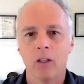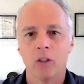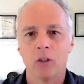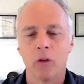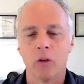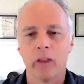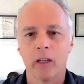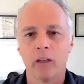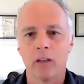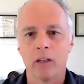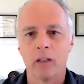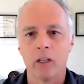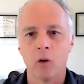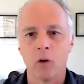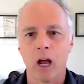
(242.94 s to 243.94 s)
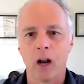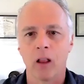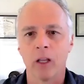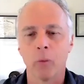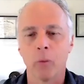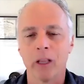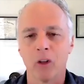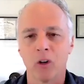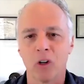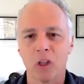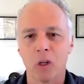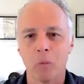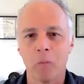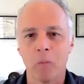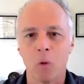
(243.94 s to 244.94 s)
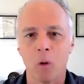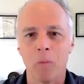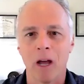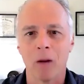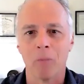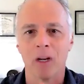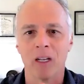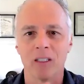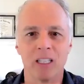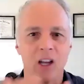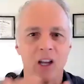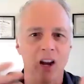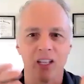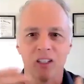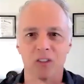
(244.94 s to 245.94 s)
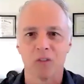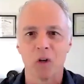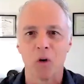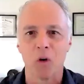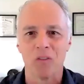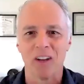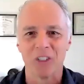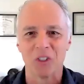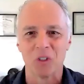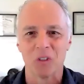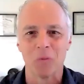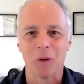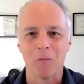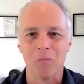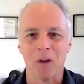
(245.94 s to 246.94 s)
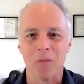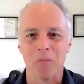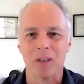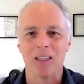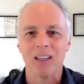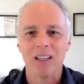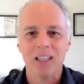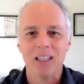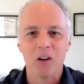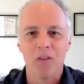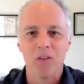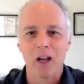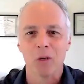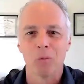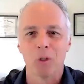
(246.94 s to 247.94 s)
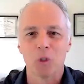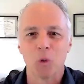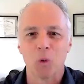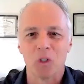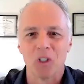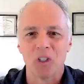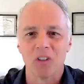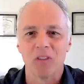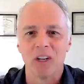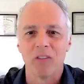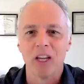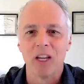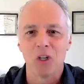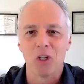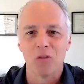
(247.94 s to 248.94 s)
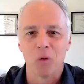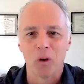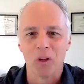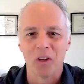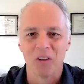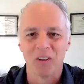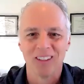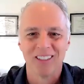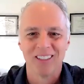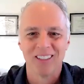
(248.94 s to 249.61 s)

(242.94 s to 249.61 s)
so that not only we learn a little bit more about it, but the audience of co-investors might be valuable sources of innovation for you?